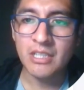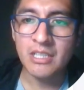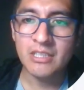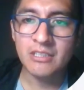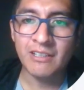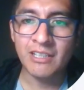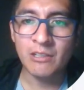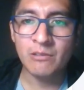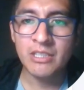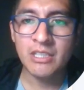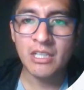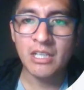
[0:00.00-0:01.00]
it
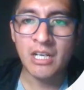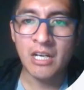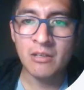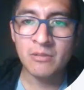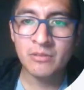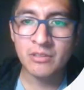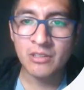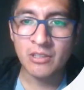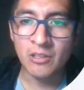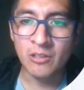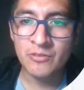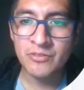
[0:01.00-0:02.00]
gradually
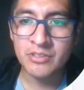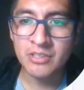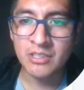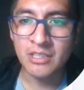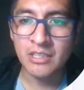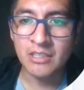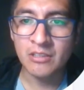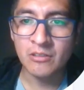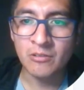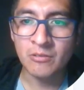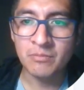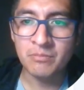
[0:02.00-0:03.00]
hones in
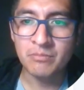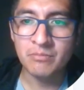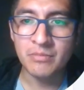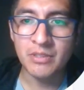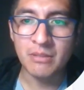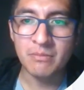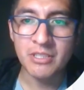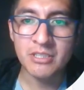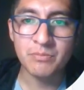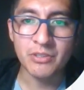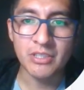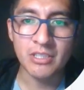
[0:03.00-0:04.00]
on the
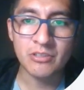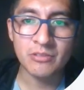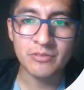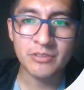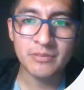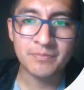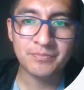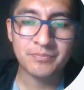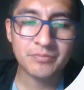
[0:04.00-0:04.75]
best predictions.